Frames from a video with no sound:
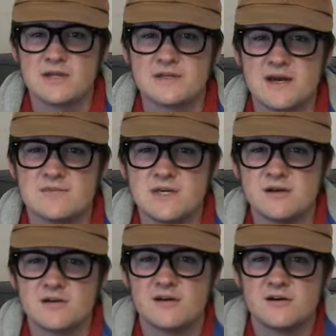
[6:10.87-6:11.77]
many times he
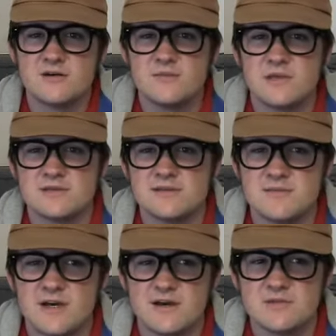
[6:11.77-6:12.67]
could come and
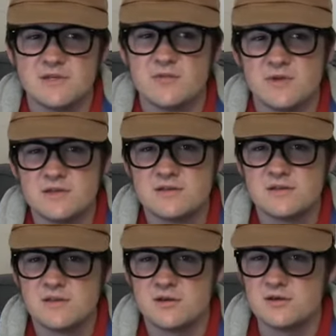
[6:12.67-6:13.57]
sometimes, you know, he
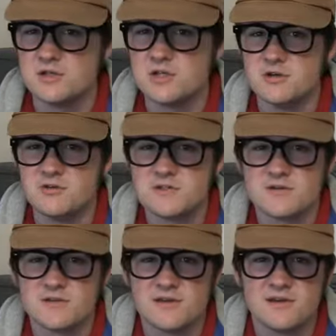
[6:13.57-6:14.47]
couldn't shoot
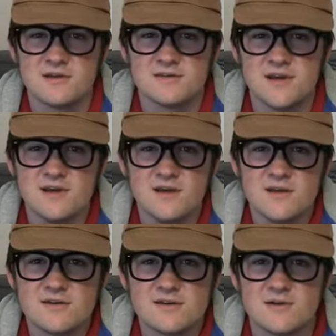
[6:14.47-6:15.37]
certain things.
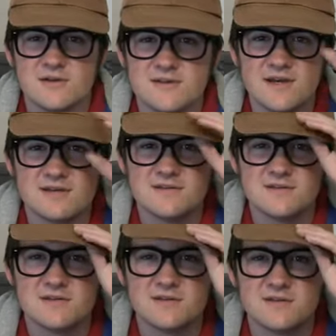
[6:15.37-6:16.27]
So he decided
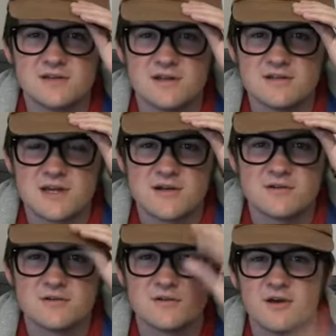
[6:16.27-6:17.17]
to just let his
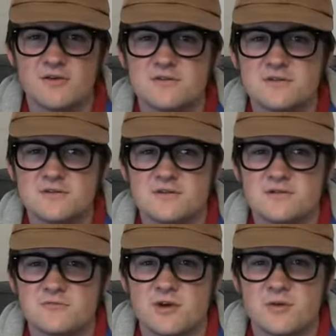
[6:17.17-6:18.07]
character go to
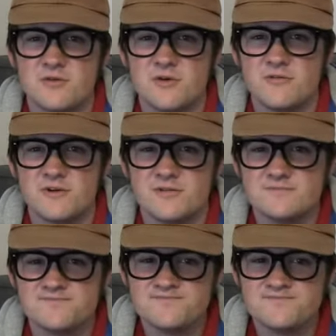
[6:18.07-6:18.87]
Robert Crowfoot.